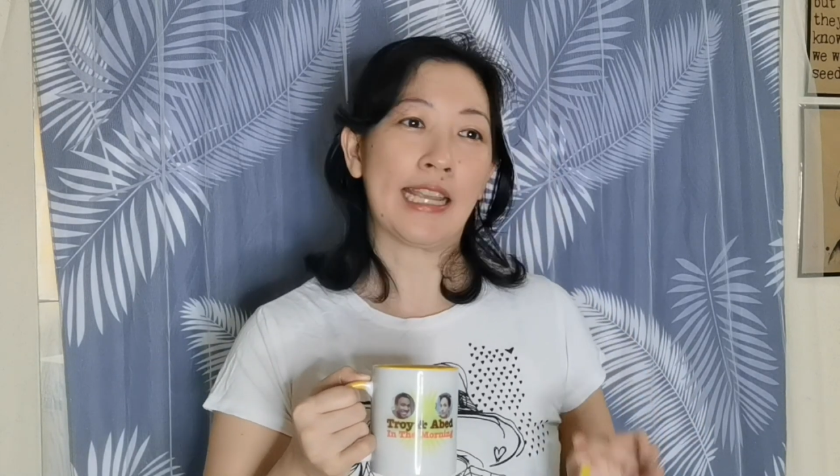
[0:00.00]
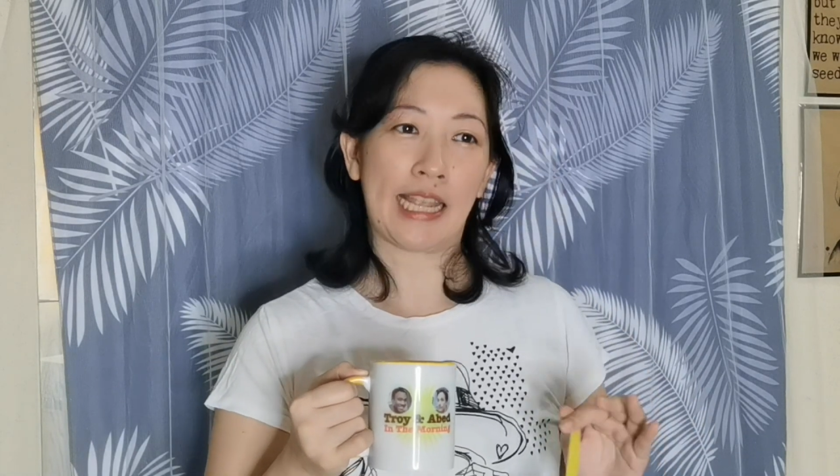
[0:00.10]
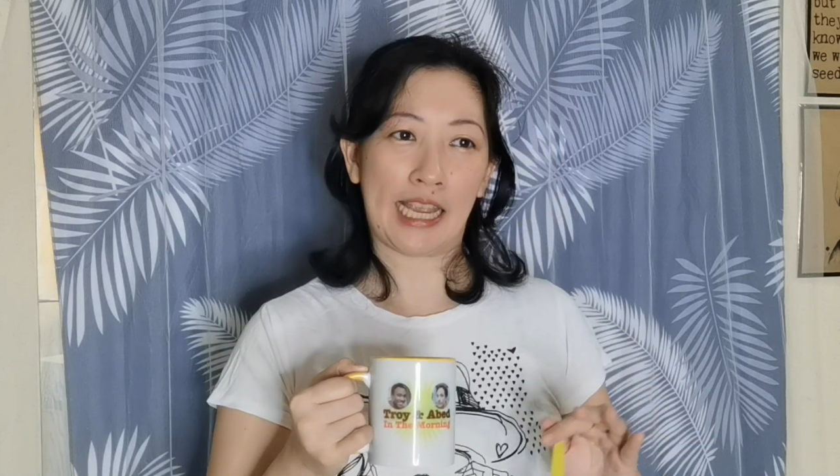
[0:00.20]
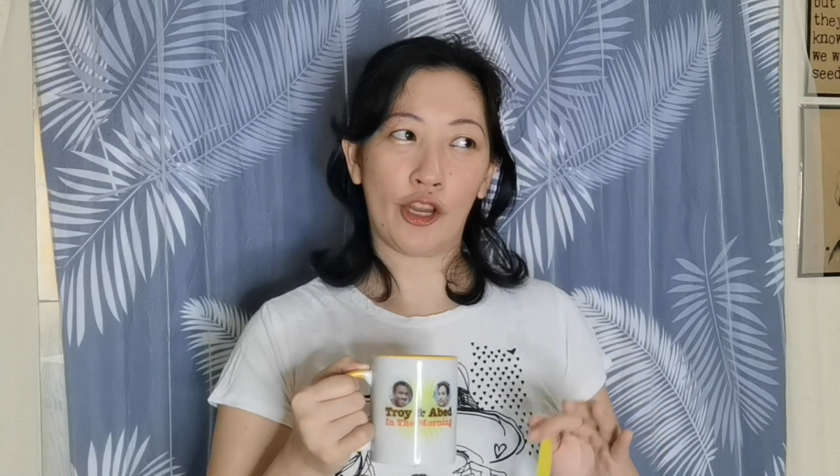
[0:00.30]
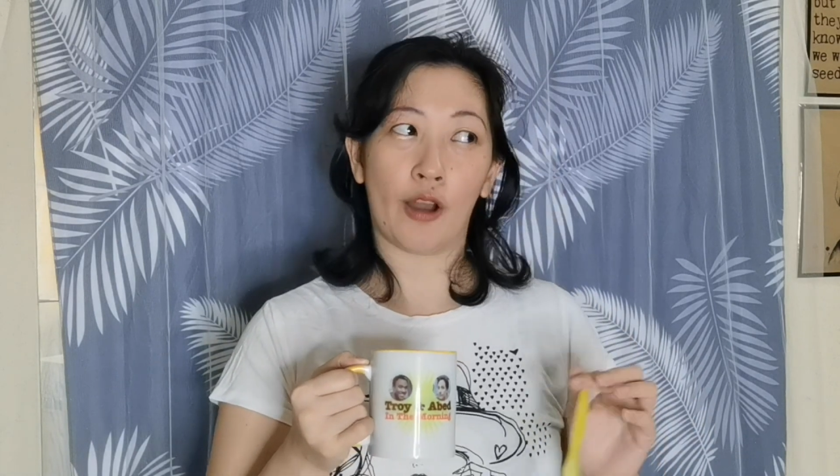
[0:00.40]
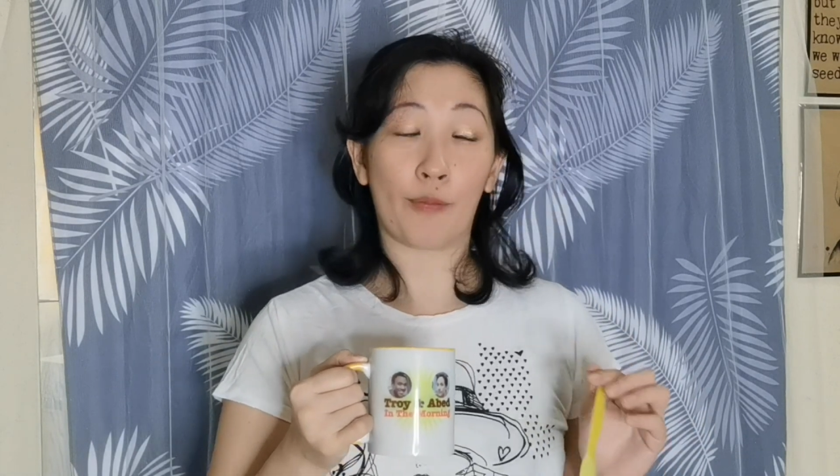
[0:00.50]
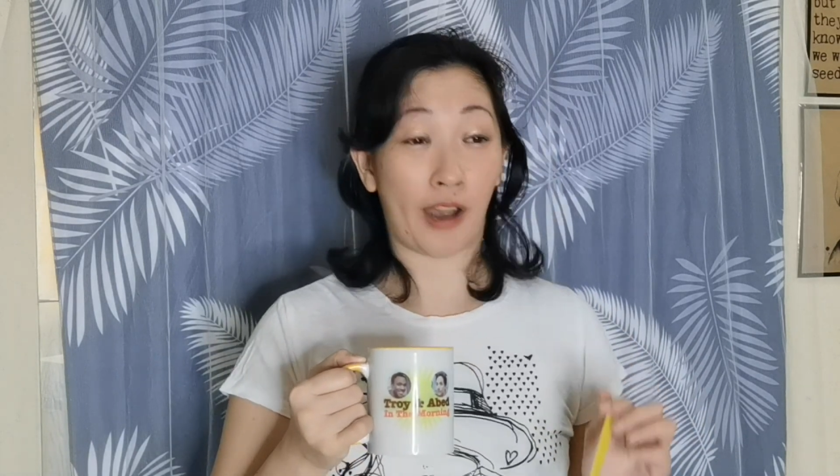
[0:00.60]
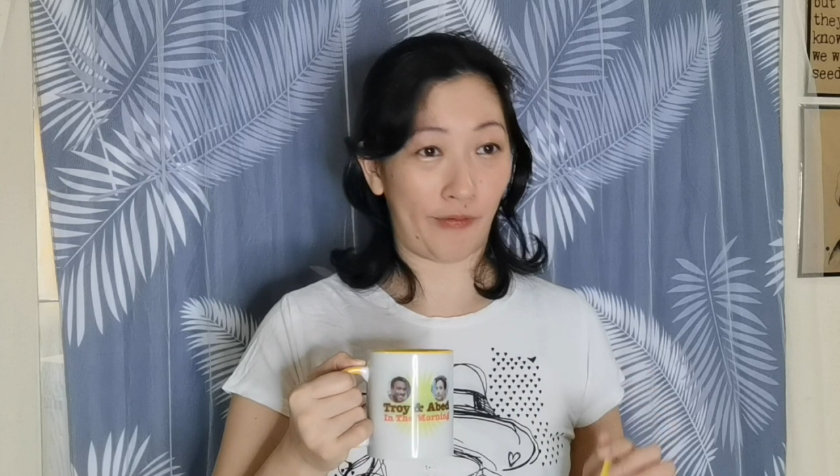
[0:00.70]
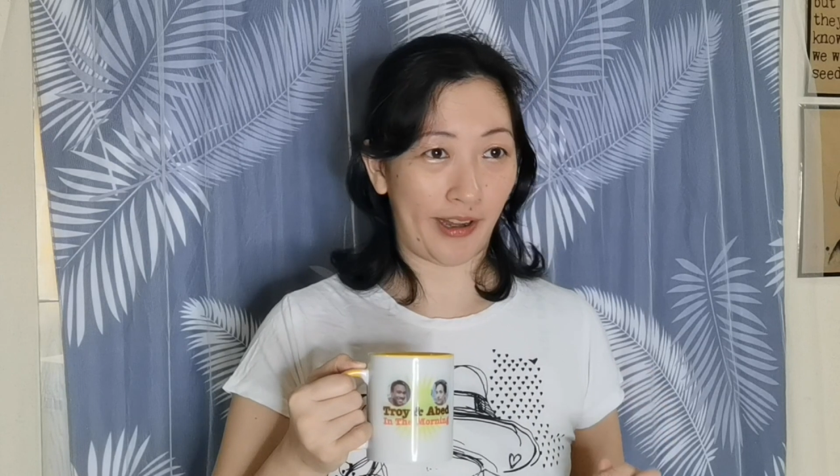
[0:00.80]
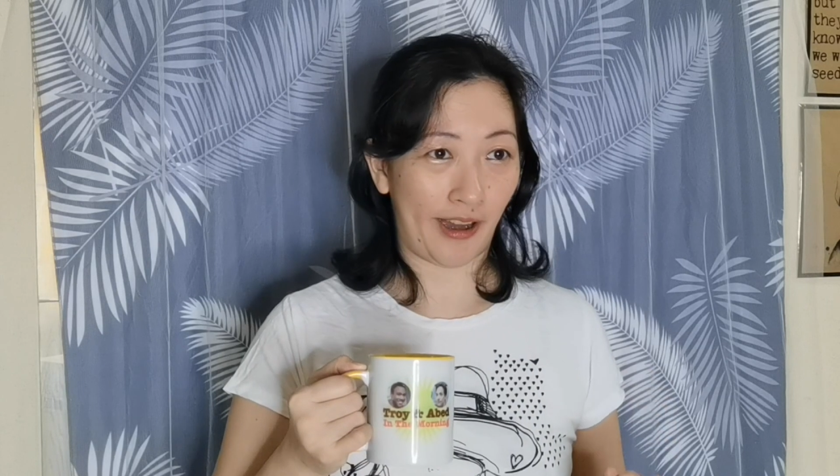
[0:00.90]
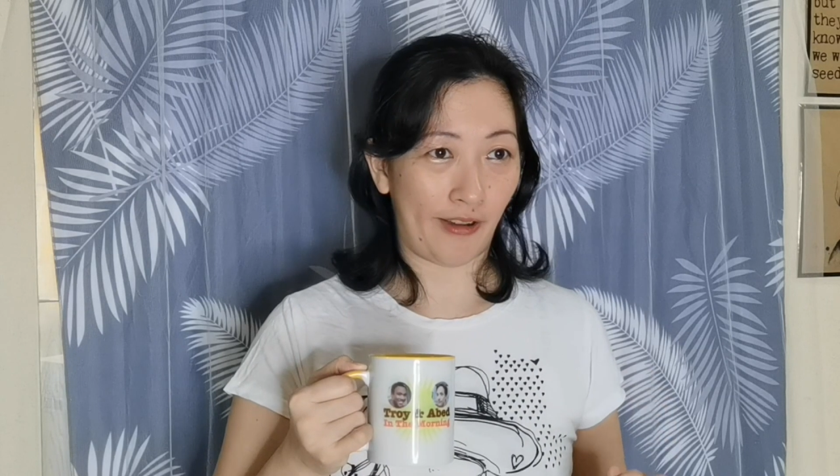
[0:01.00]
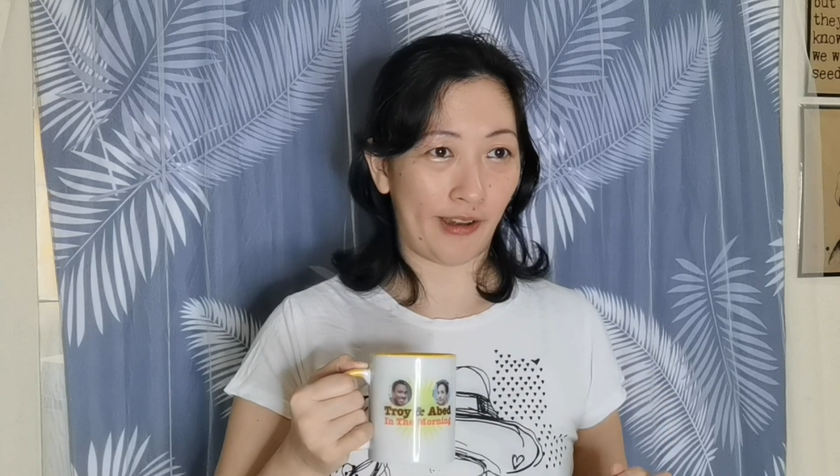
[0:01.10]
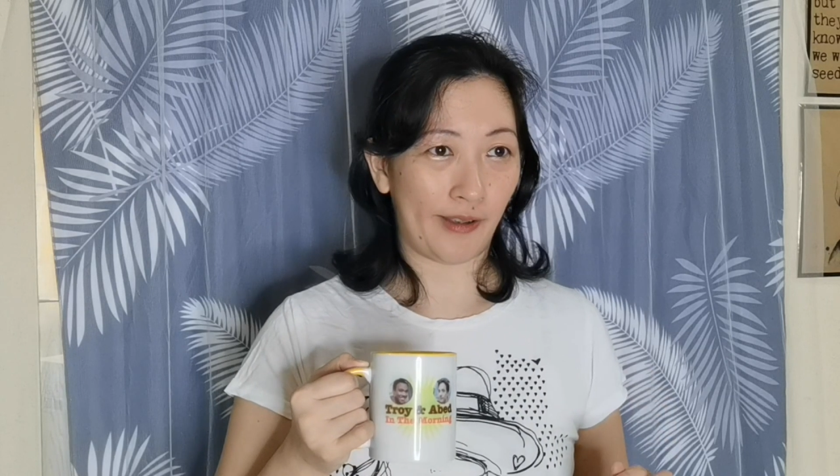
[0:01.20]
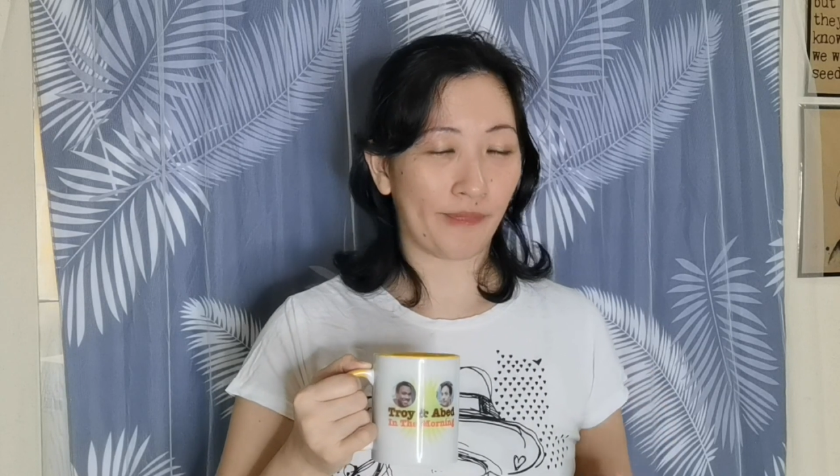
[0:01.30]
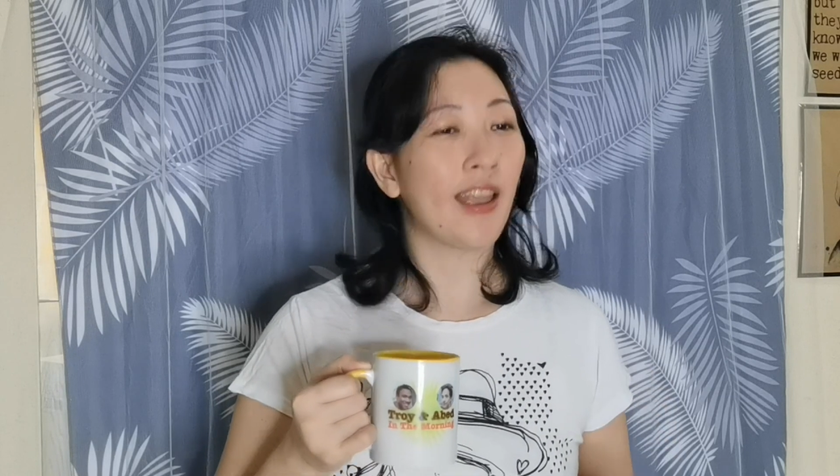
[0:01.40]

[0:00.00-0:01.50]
in your private area.